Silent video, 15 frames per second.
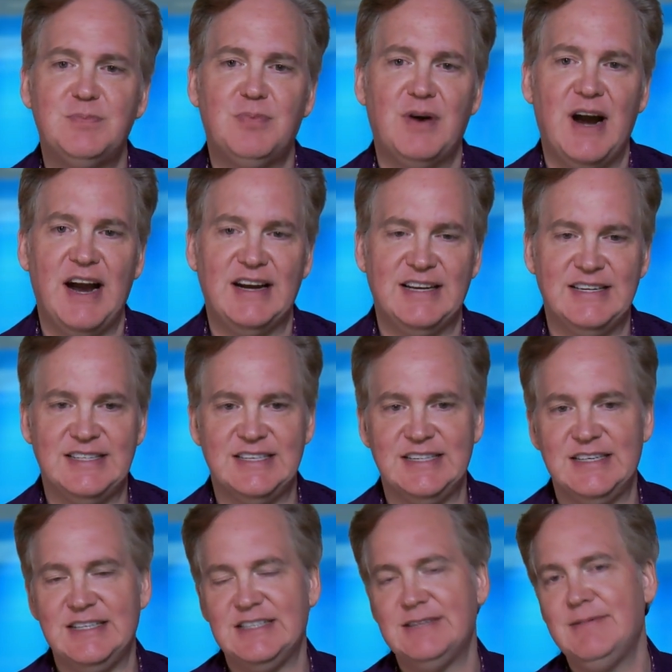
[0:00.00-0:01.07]

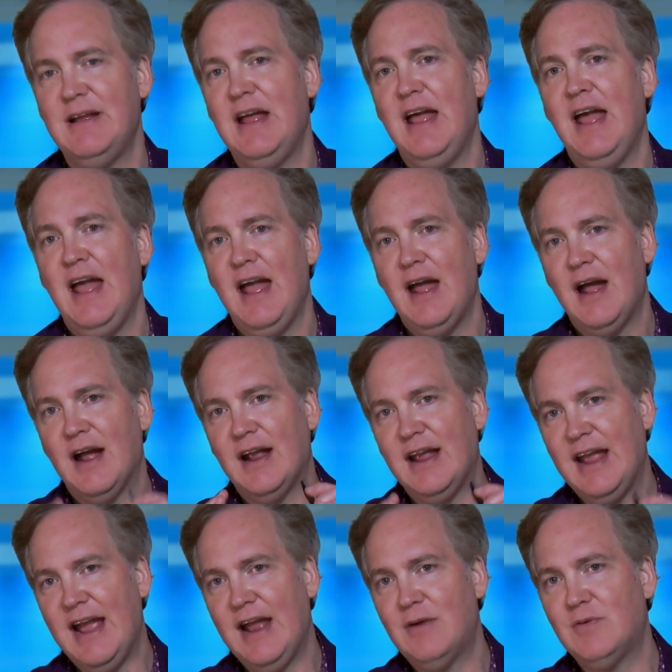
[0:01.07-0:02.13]
practices.
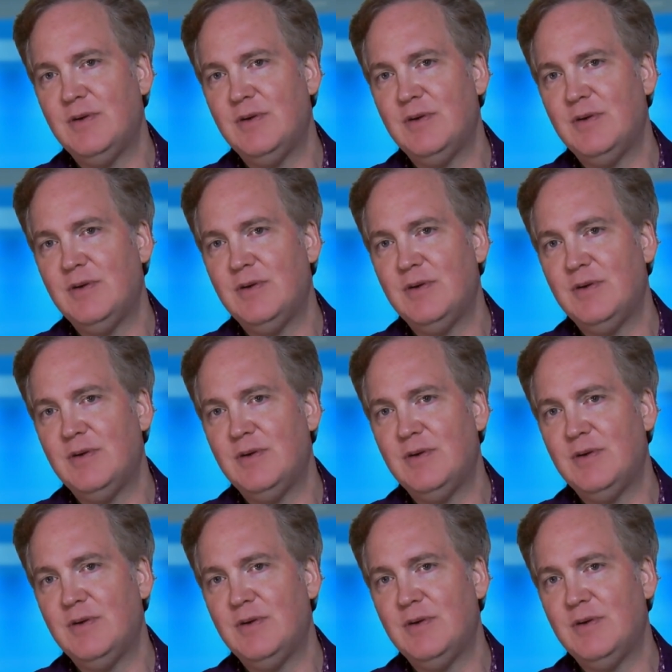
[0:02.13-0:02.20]
Again,